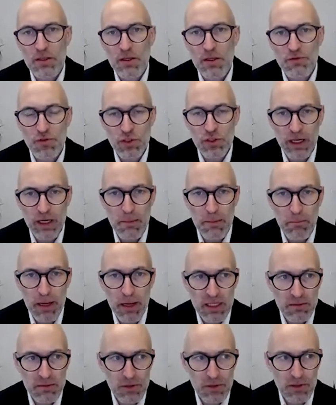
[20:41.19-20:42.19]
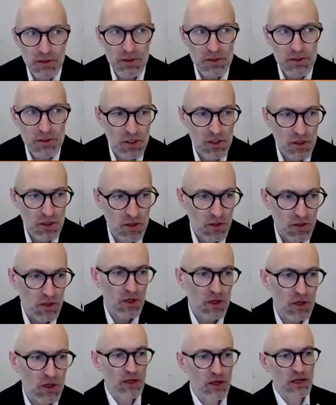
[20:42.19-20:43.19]
fully compatible. So,
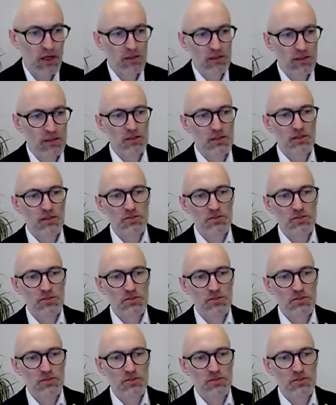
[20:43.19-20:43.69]
and in